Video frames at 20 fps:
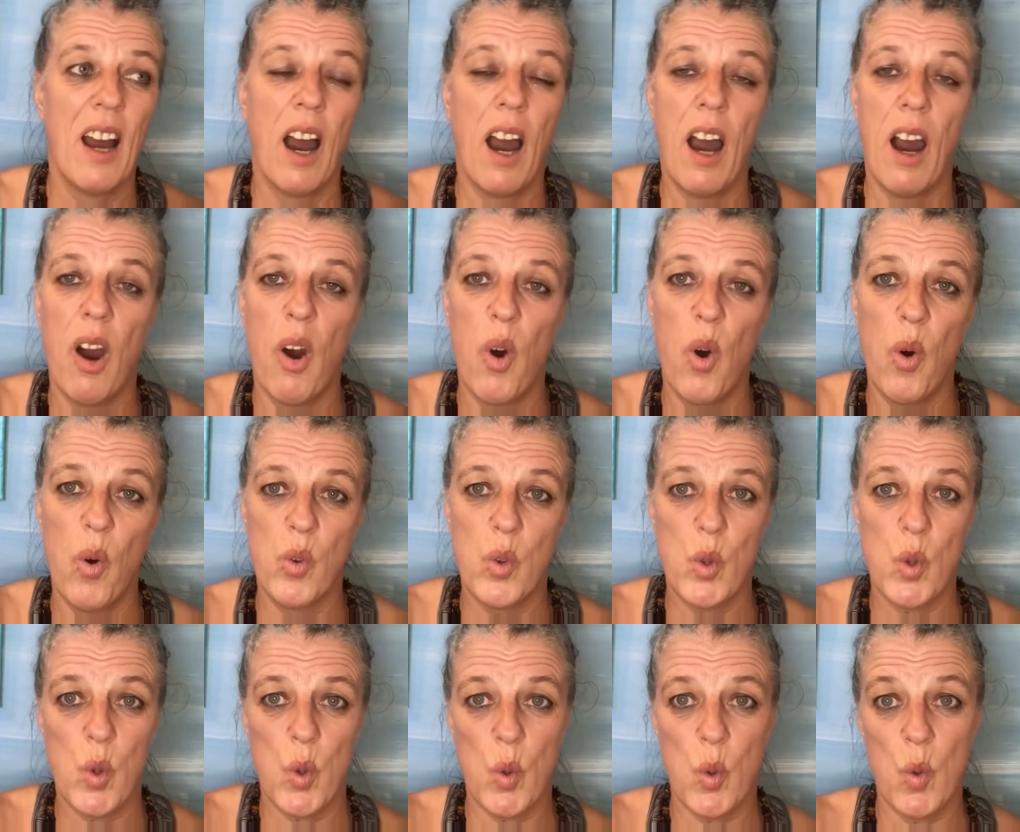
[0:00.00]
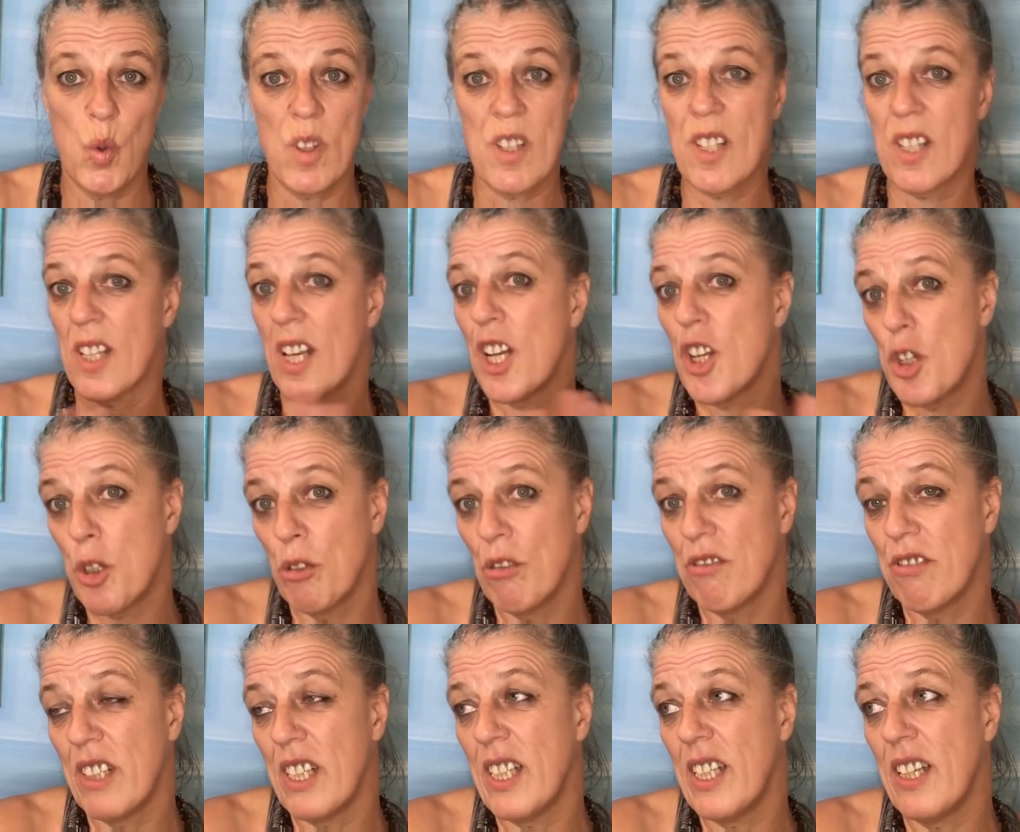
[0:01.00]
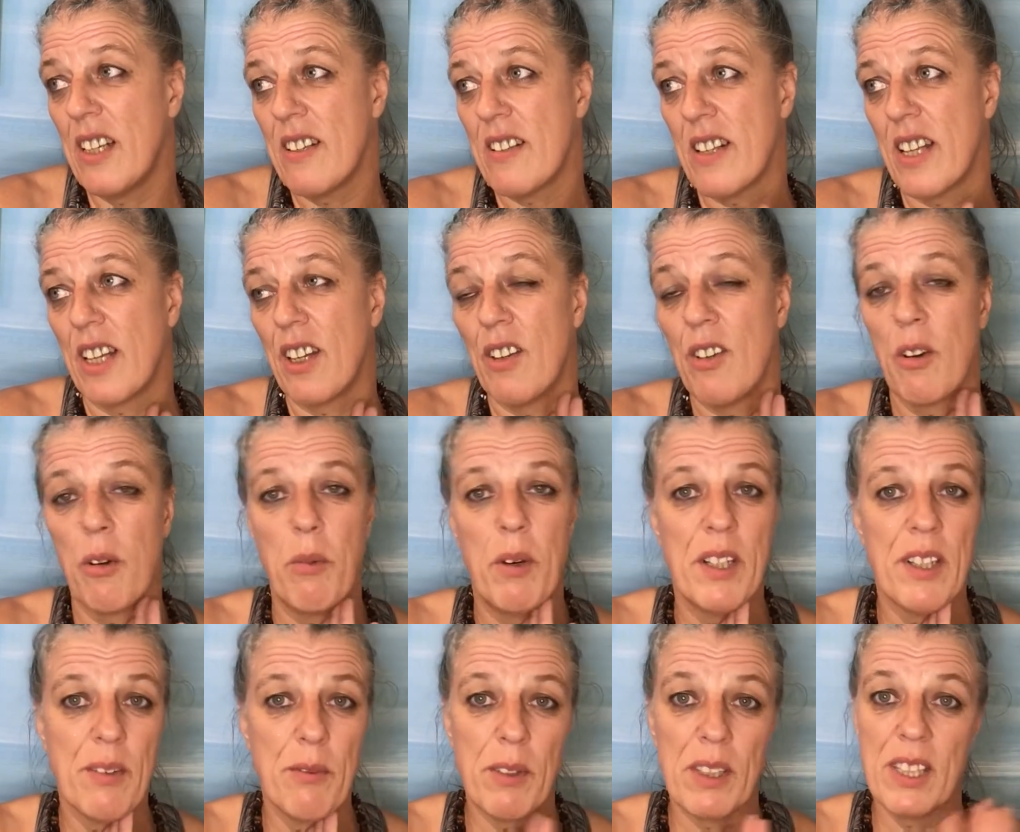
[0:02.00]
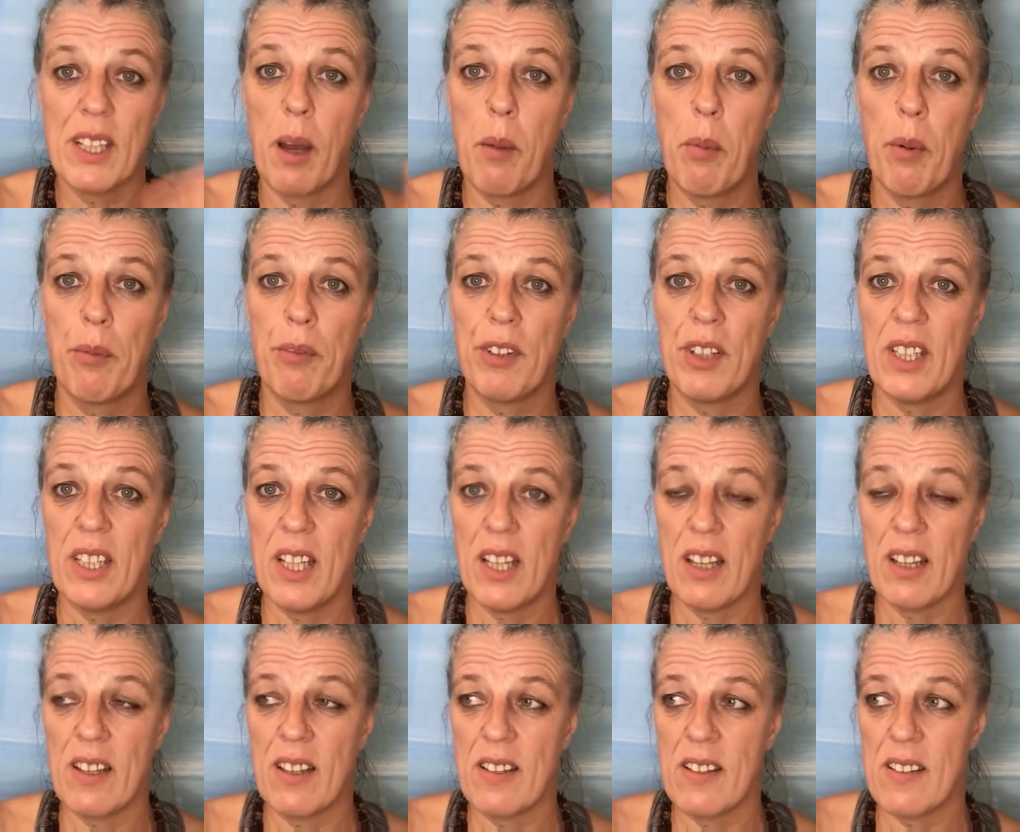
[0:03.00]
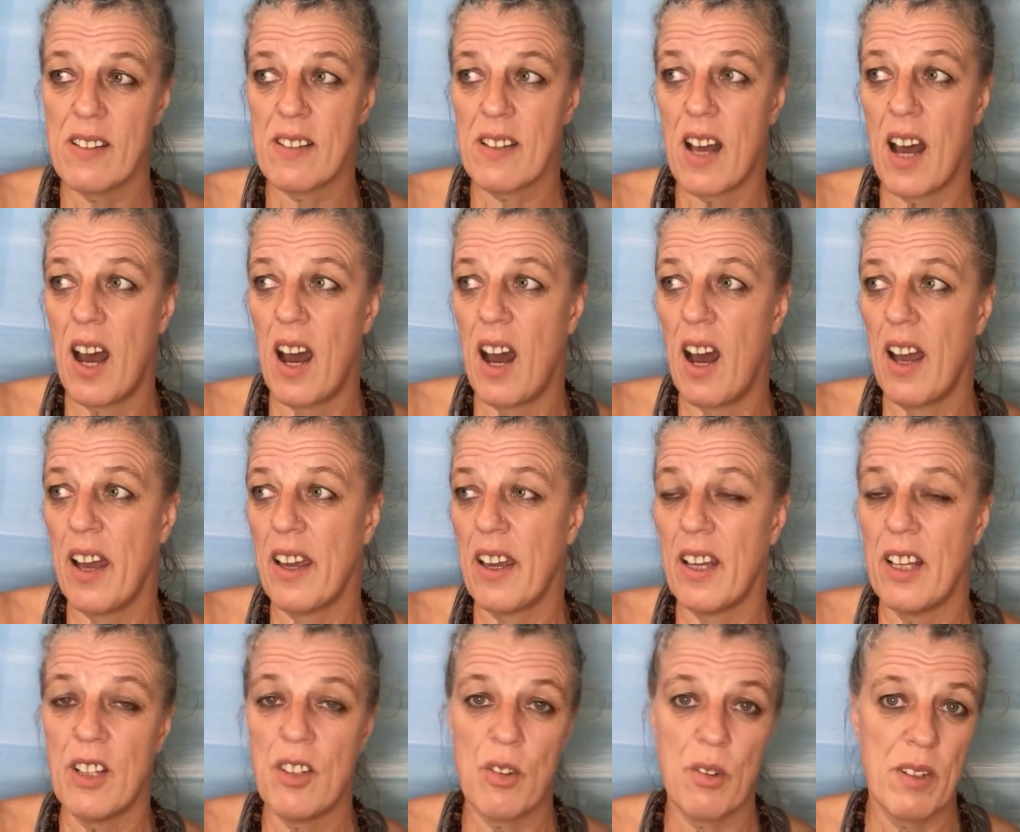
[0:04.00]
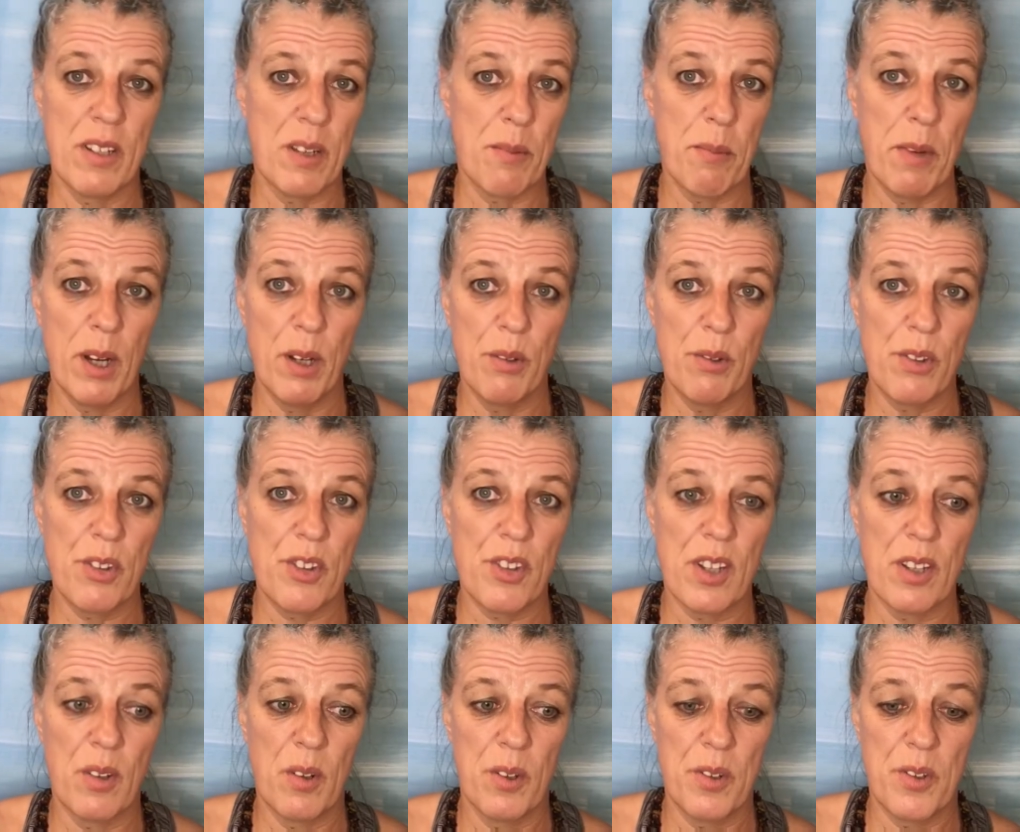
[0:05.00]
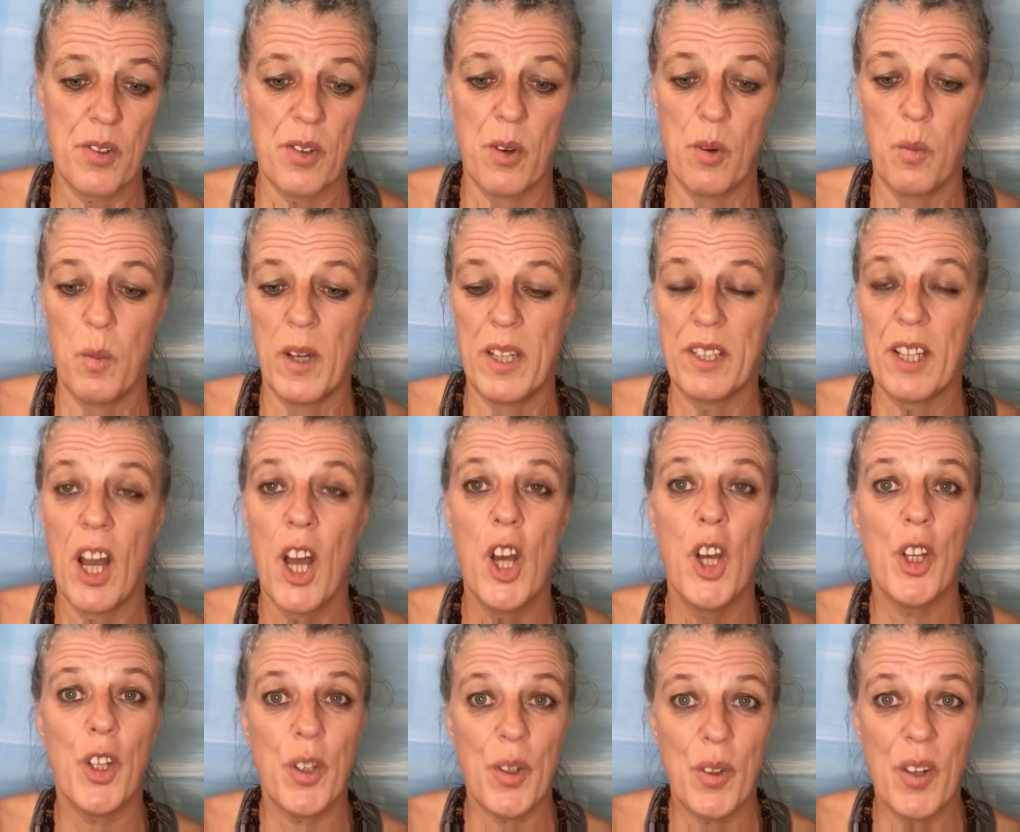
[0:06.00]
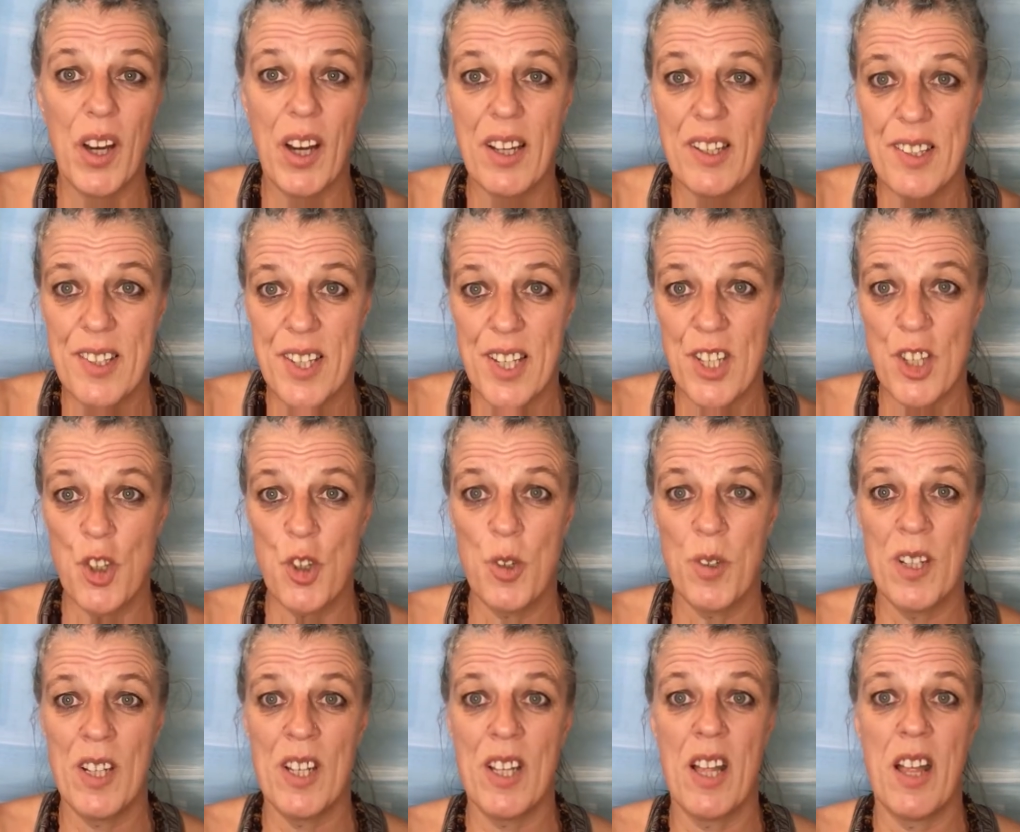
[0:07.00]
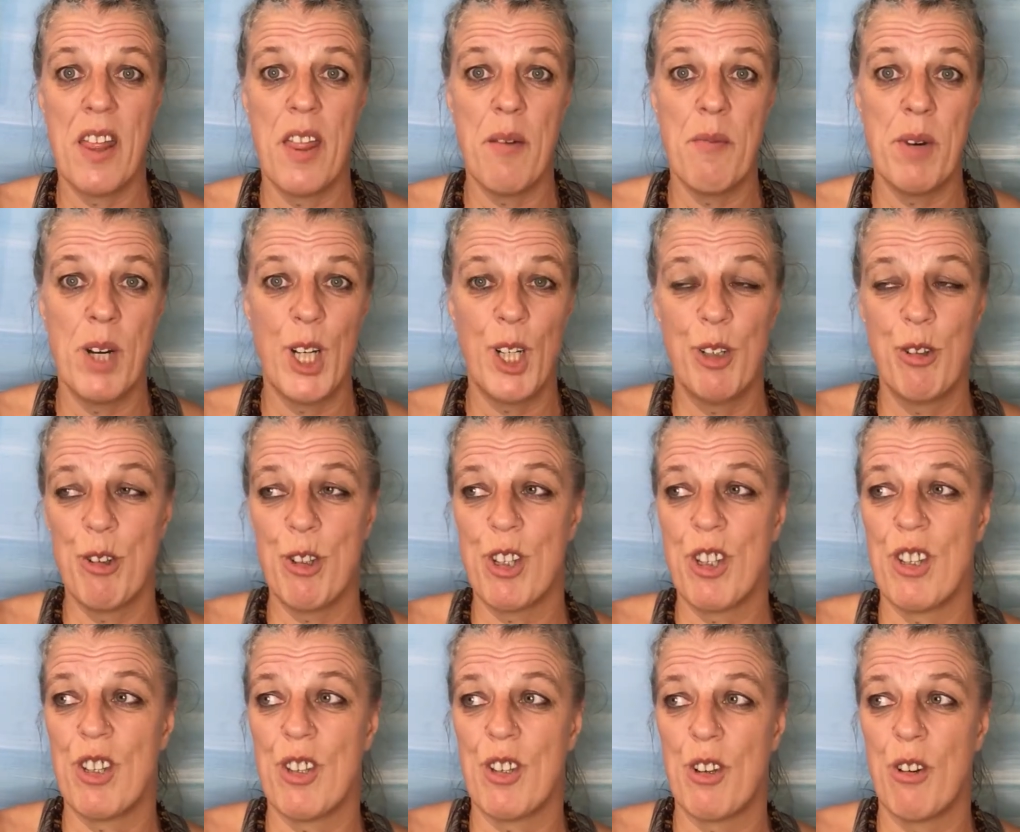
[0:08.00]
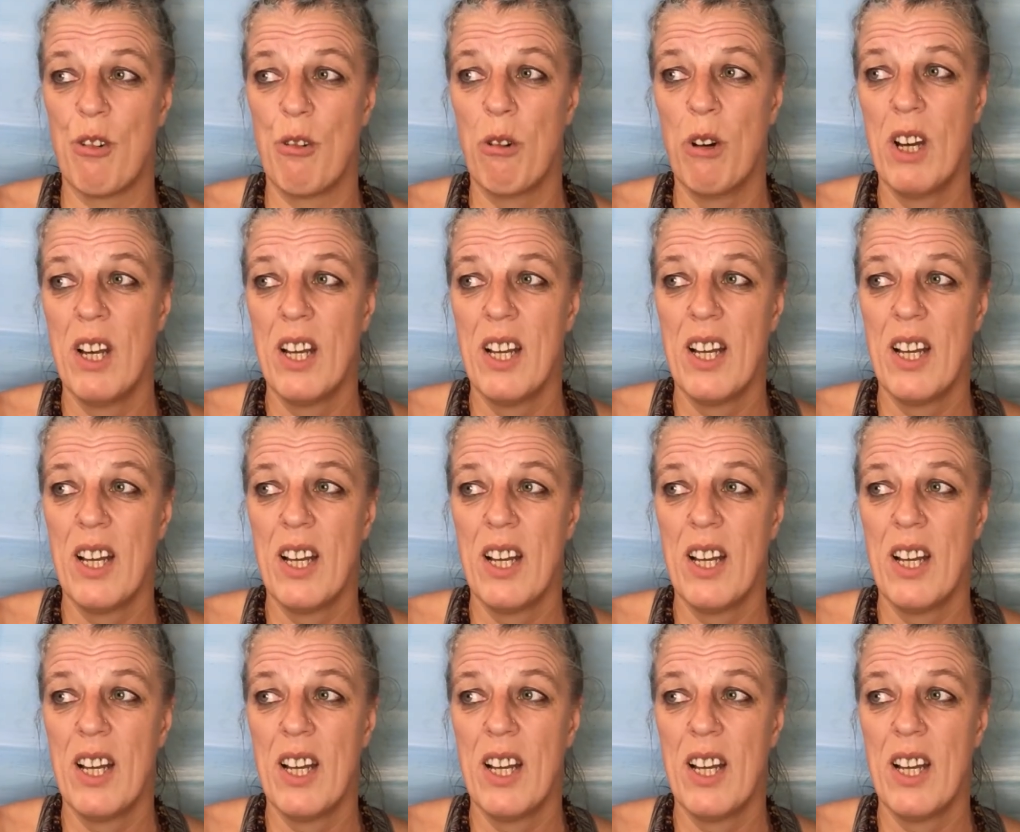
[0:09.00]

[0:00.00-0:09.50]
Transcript: how to schedule readings, what type of readings I enjoy the most, and also what you guys enjoy the most. So